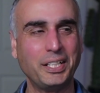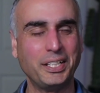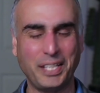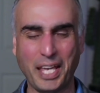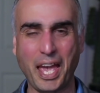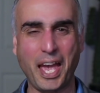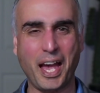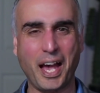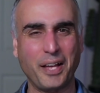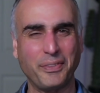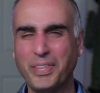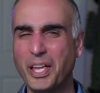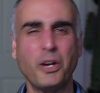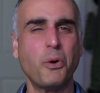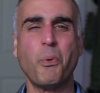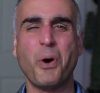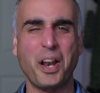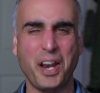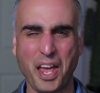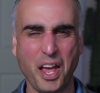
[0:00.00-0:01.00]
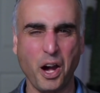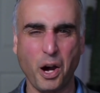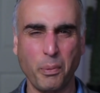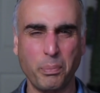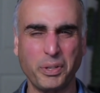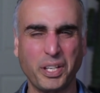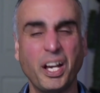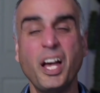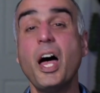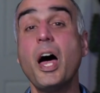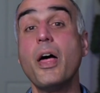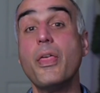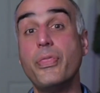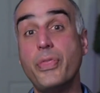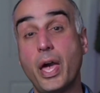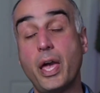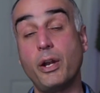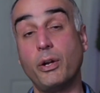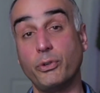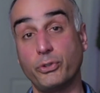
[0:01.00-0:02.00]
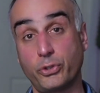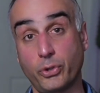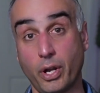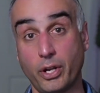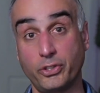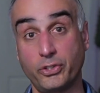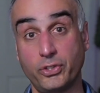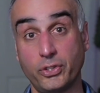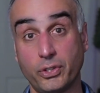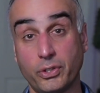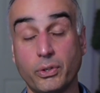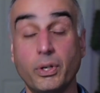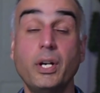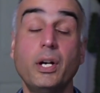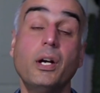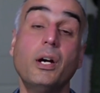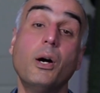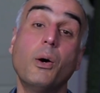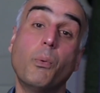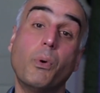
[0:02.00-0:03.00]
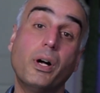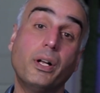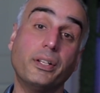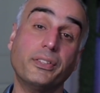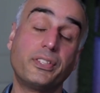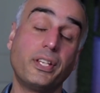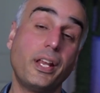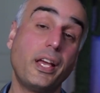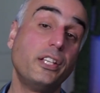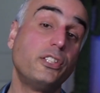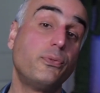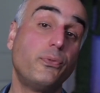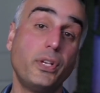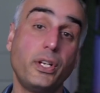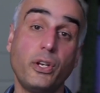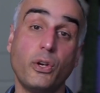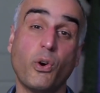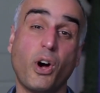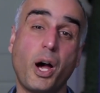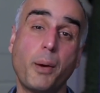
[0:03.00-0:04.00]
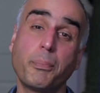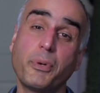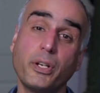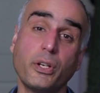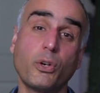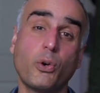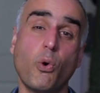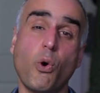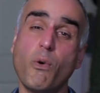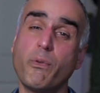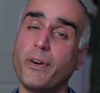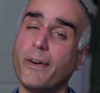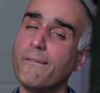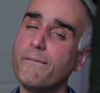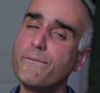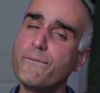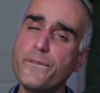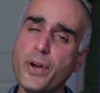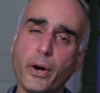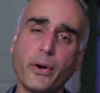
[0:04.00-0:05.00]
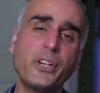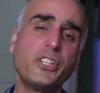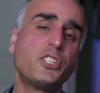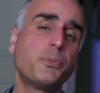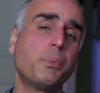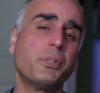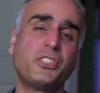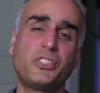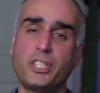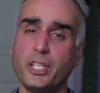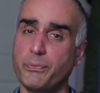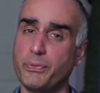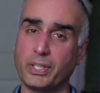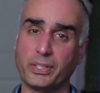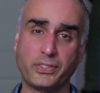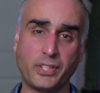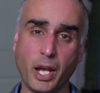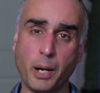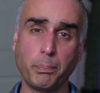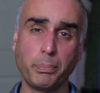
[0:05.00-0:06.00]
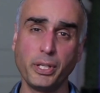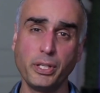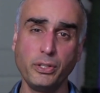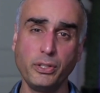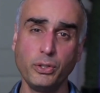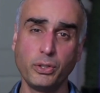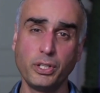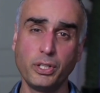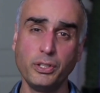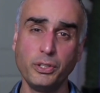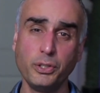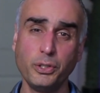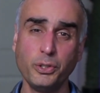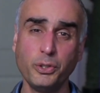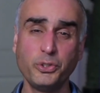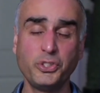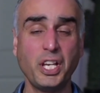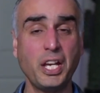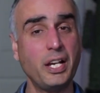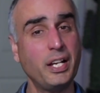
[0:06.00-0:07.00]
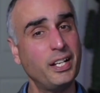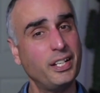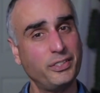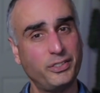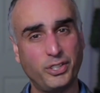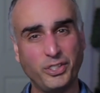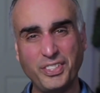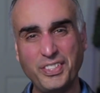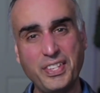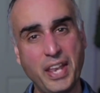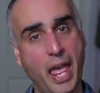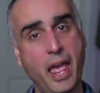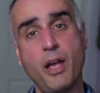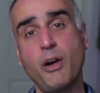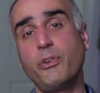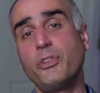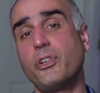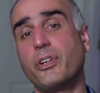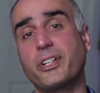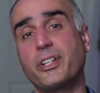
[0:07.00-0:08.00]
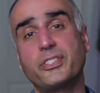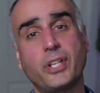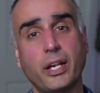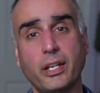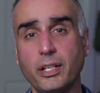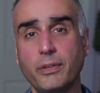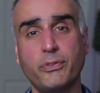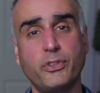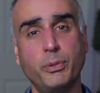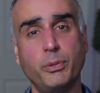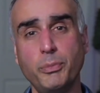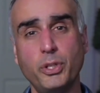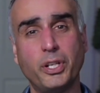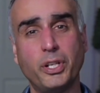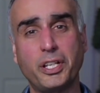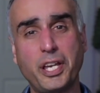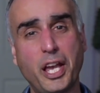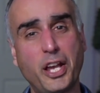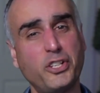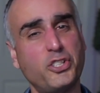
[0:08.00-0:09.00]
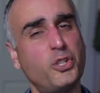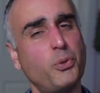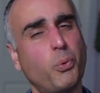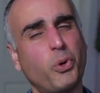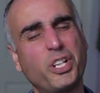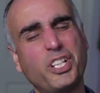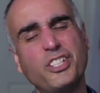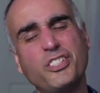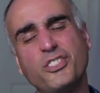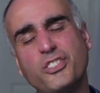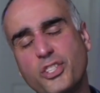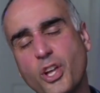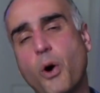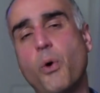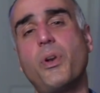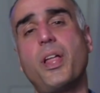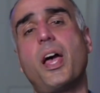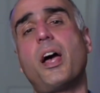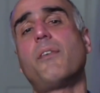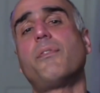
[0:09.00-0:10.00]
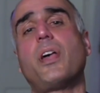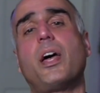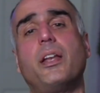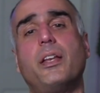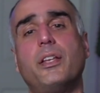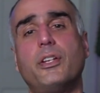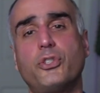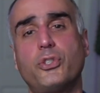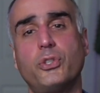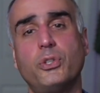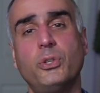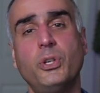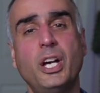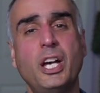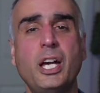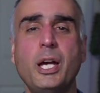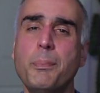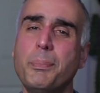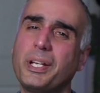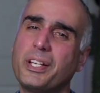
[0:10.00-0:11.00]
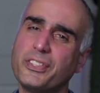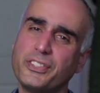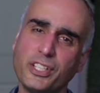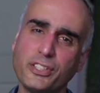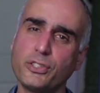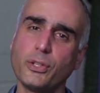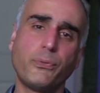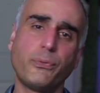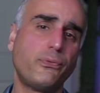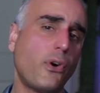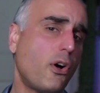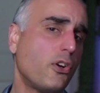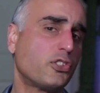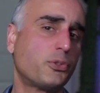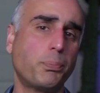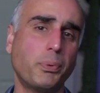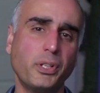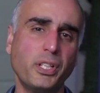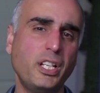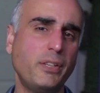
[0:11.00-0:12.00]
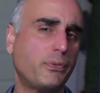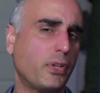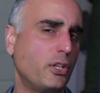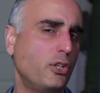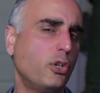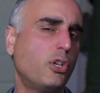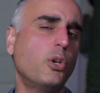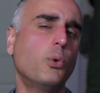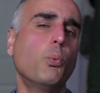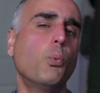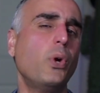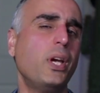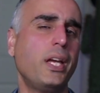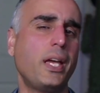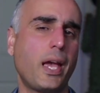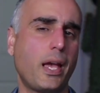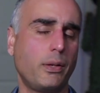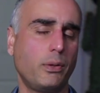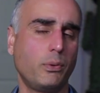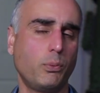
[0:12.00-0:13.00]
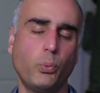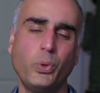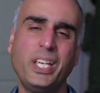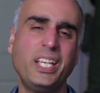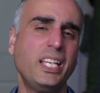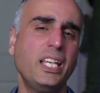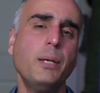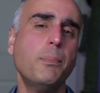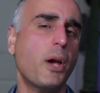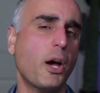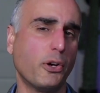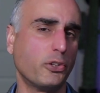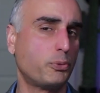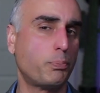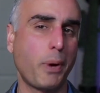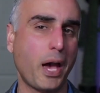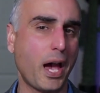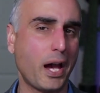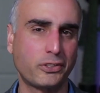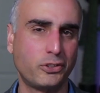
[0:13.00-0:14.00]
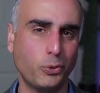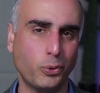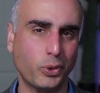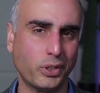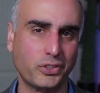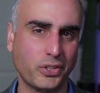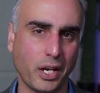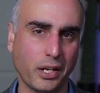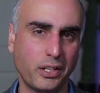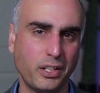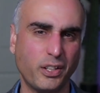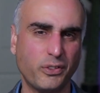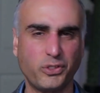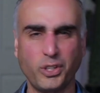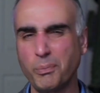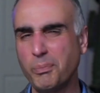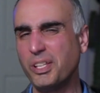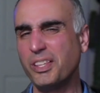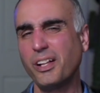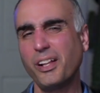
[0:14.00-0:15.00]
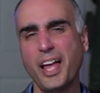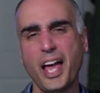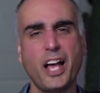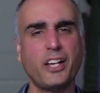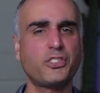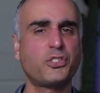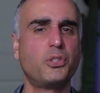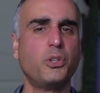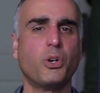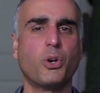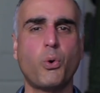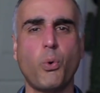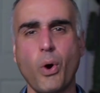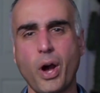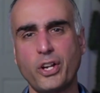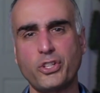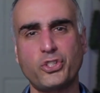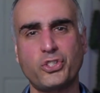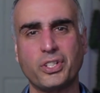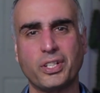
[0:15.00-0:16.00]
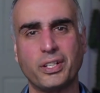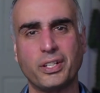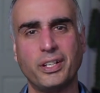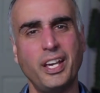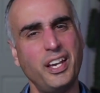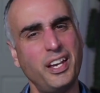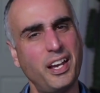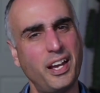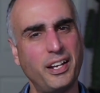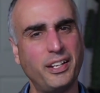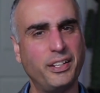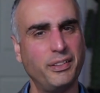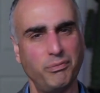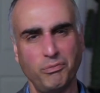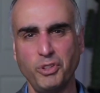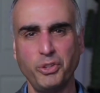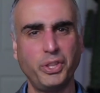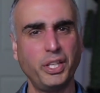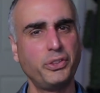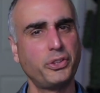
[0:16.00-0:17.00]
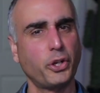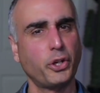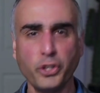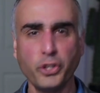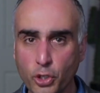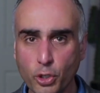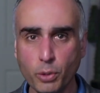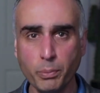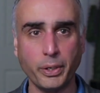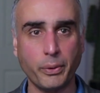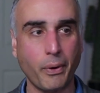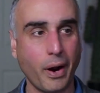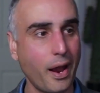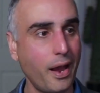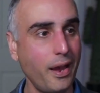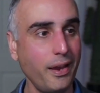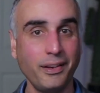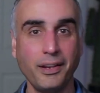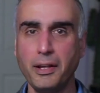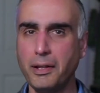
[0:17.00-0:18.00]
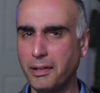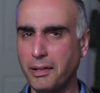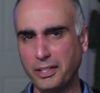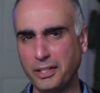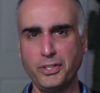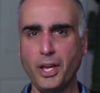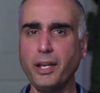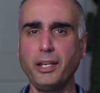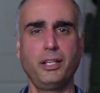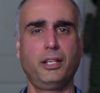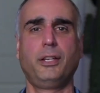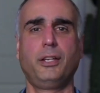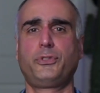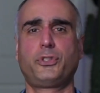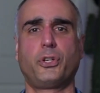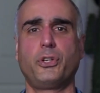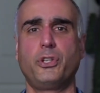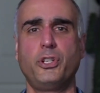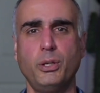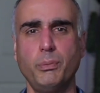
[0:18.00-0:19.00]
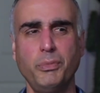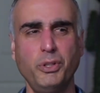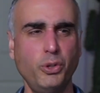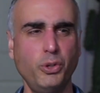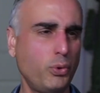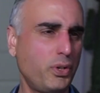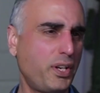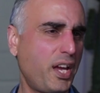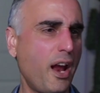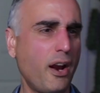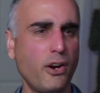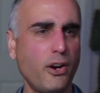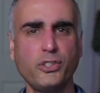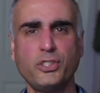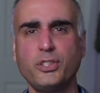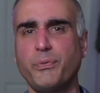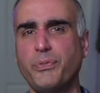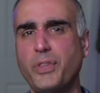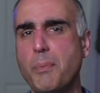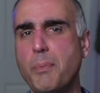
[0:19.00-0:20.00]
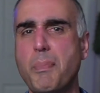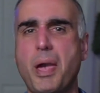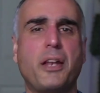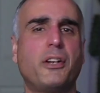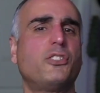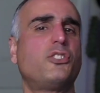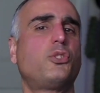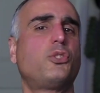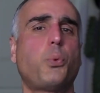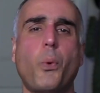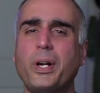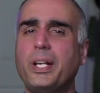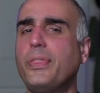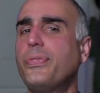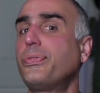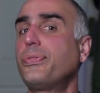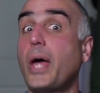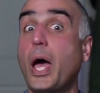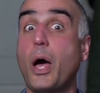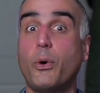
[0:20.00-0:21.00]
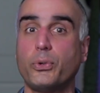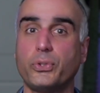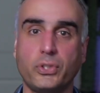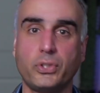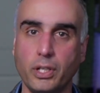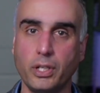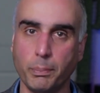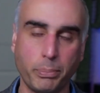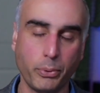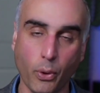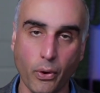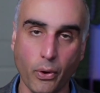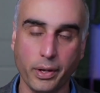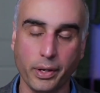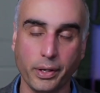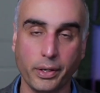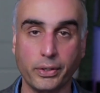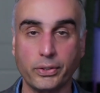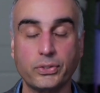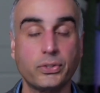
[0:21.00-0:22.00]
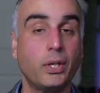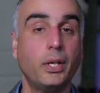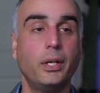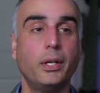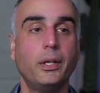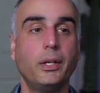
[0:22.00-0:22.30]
Yeah, they don't want to help you. They don't trust you. Well, in today's video, I'm going to go over a very specific template you can use to nail your executive communication where you don't have that issue, because it's a false belief that you can wing emails back to executives. I mean, they'll ask you a question and you think they're human, right? Executives are human. Who cares if they manage 20,000 employees?